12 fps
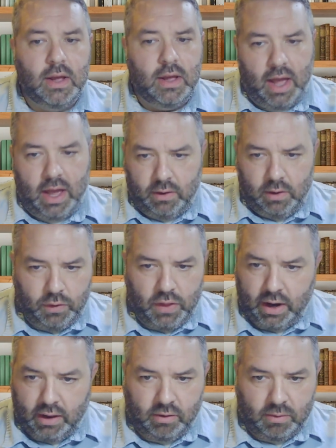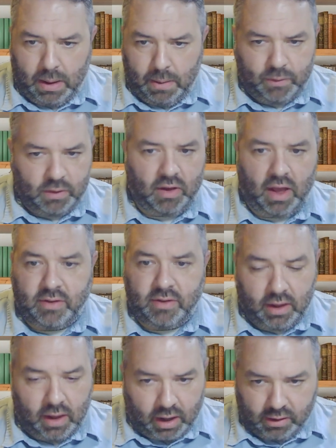and that is
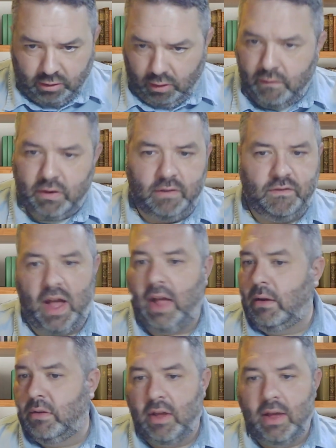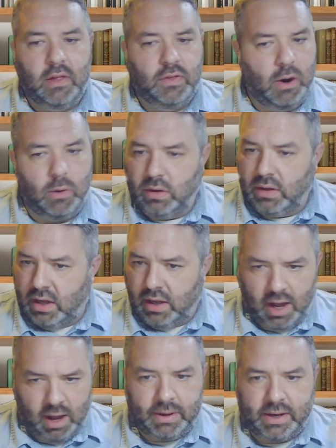emphasizing conservative values. There will
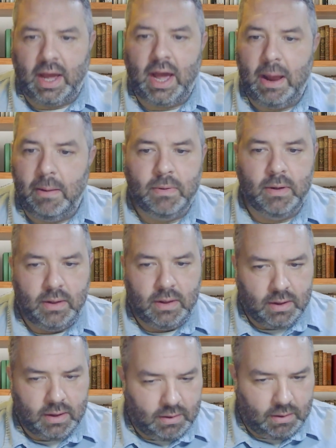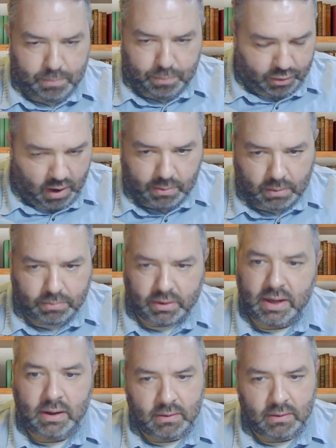come a time, probably,